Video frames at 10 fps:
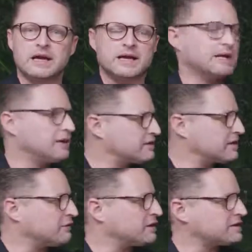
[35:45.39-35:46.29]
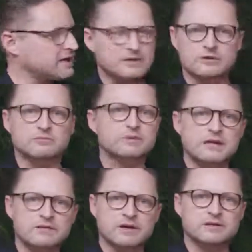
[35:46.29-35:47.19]
And like Staffan said, don't
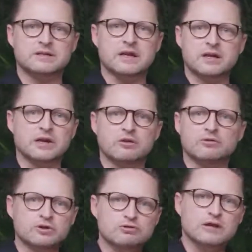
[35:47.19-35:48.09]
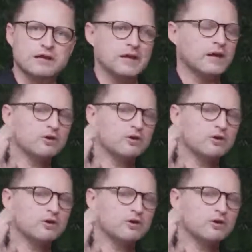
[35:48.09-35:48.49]
believe us, you know, Google it,